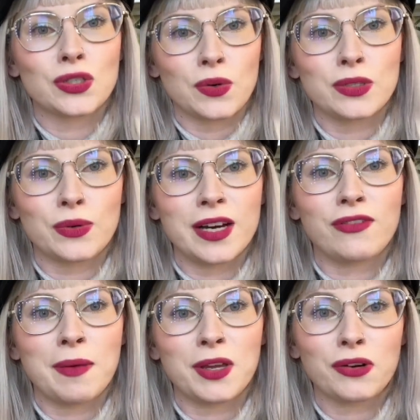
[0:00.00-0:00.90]
short story
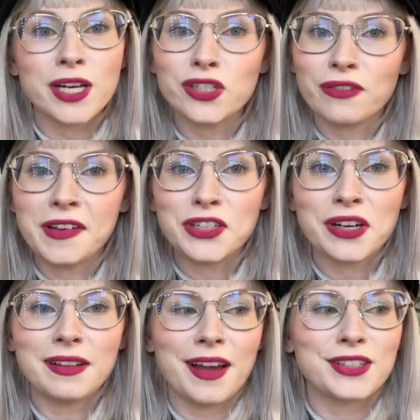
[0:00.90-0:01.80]
from the Creature Feature
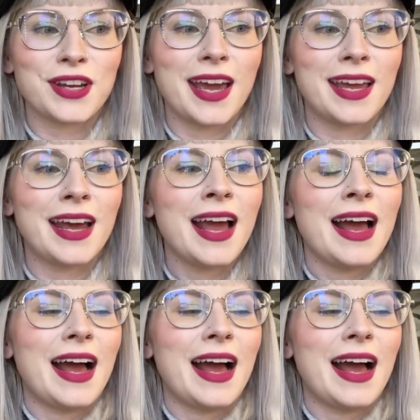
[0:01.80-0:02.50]
collection,